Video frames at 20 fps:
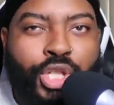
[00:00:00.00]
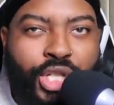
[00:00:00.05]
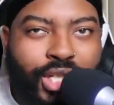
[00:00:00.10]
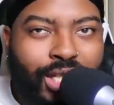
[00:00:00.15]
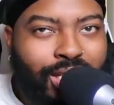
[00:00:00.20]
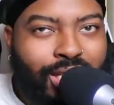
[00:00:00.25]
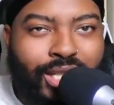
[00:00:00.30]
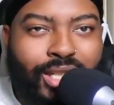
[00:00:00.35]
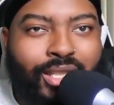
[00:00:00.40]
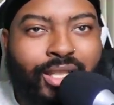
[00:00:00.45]

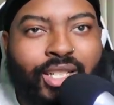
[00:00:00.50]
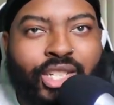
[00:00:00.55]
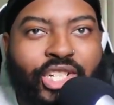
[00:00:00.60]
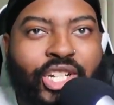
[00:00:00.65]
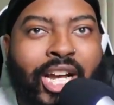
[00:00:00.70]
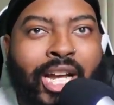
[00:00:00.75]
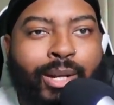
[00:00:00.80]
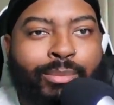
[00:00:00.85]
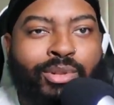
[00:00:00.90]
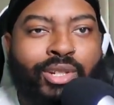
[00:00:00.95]
couldn't get the
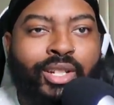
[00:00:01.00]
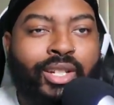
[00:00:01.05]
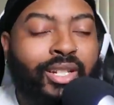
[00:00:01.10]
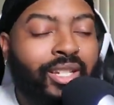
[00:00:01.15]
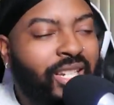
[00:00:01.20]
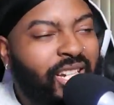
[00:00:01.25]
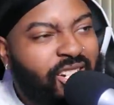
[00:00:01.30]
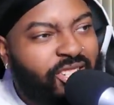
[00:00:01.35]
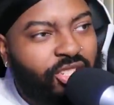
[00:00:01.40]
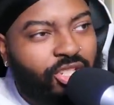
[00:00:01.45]
job
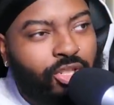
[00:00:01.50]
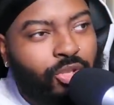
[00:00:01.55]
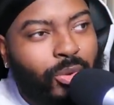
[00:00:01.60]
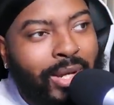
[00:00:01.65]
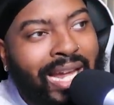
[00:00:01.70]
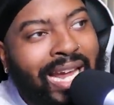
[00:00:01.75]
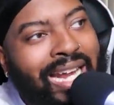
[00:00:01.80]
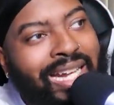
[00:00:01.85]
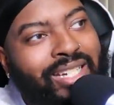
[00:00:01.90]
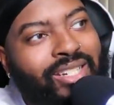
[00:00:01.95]
done, so you
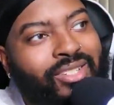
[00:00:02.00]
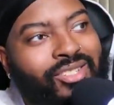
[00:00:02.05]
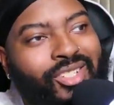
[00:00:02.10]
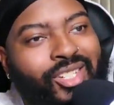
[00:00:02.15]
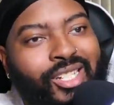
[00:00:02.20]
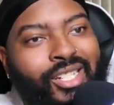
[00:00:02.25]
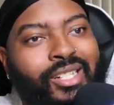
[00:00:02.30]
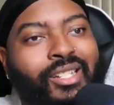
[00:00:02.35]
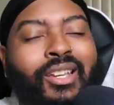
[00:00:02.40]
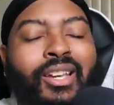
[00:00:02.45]
had to
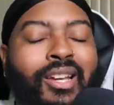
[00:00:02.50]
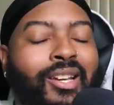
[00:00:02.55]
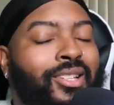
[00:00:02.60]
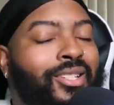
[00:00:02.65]
cheat.